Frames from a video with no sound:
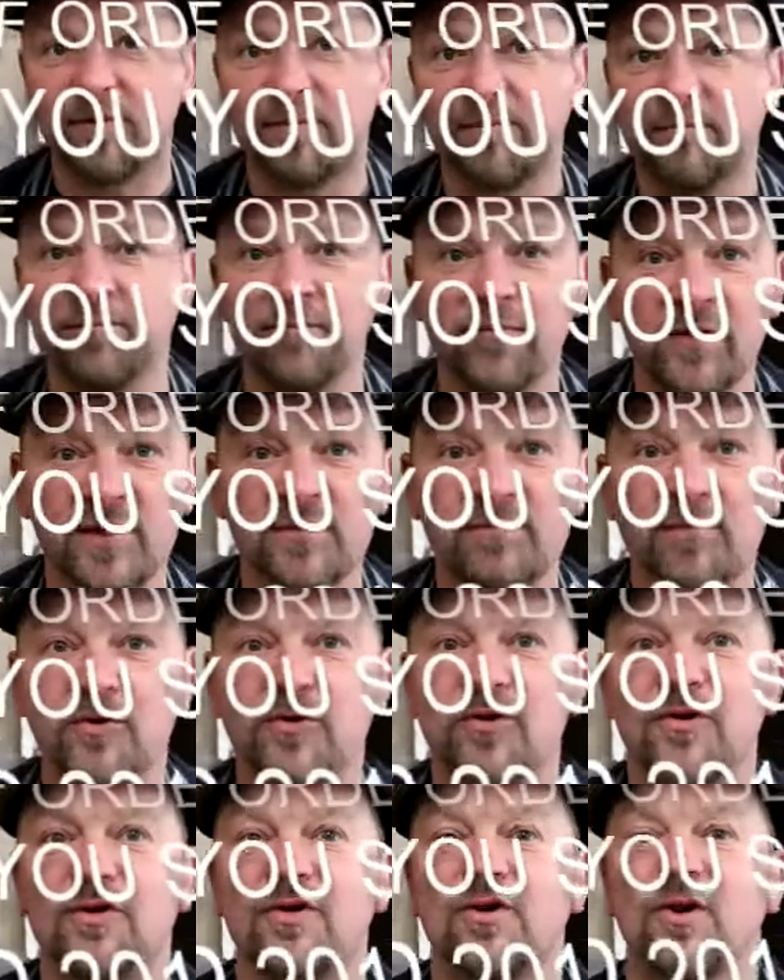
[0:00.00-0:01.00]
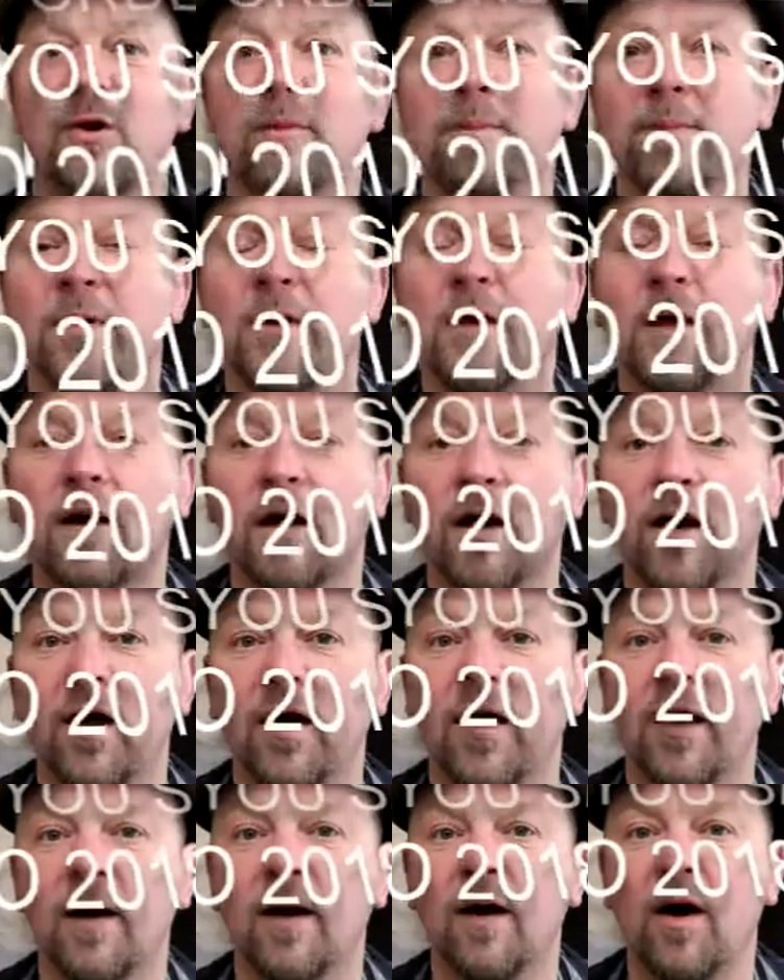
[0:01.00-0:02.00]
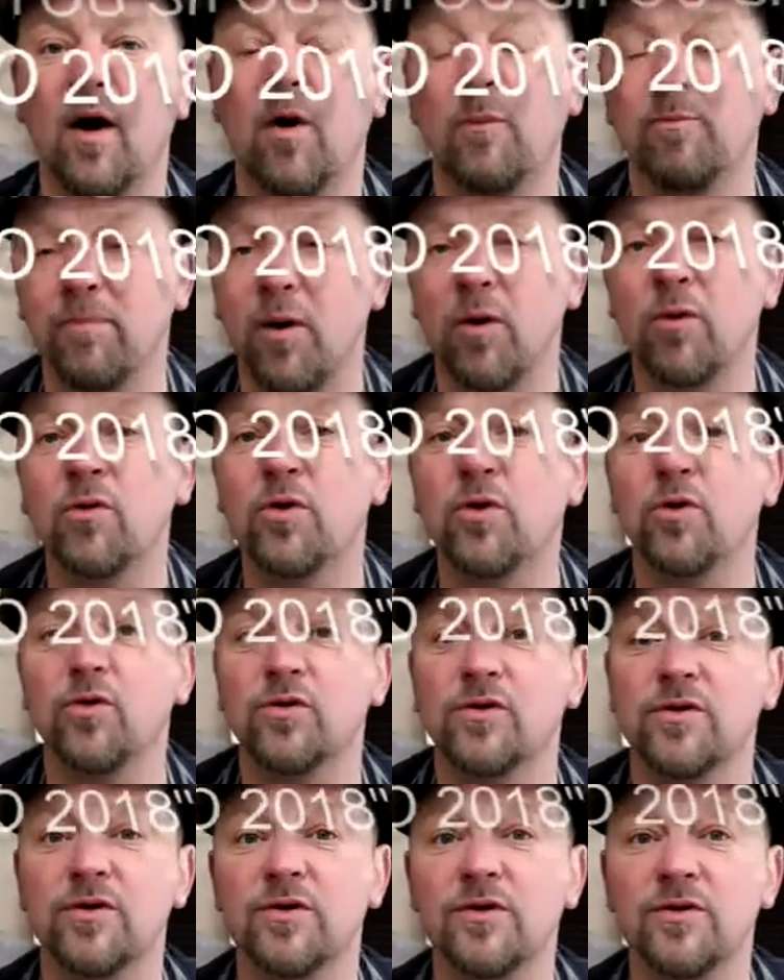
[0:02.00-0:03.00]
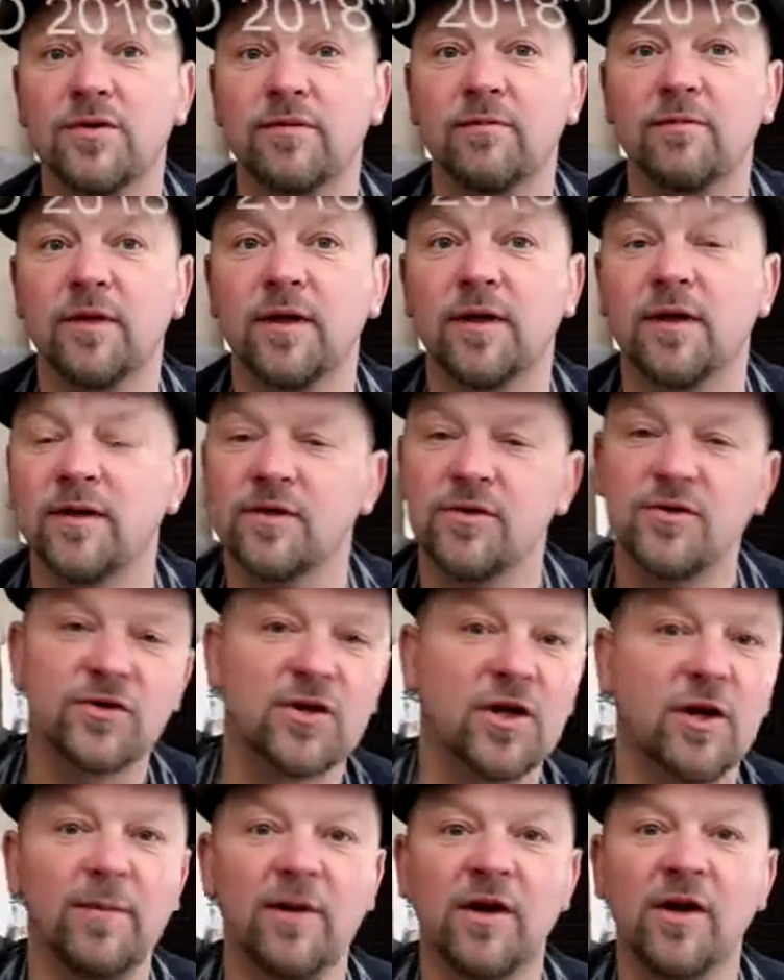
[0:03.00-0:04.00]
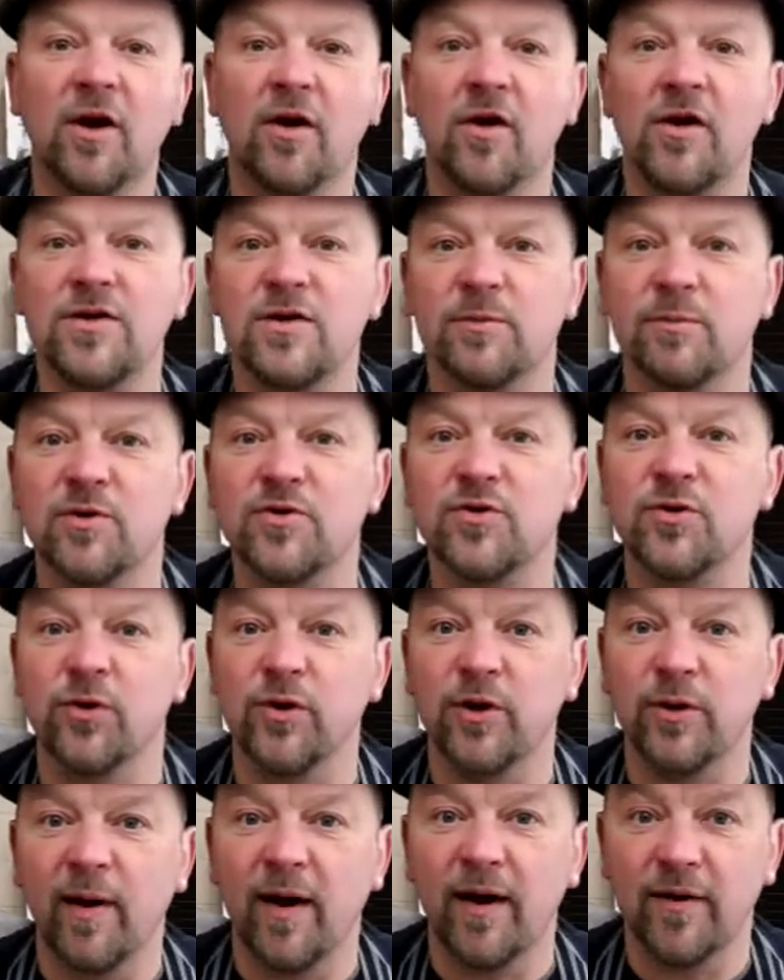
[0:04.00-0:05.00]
from this butcher's shop on bulk orders. Just come in, guys, and we'll sort you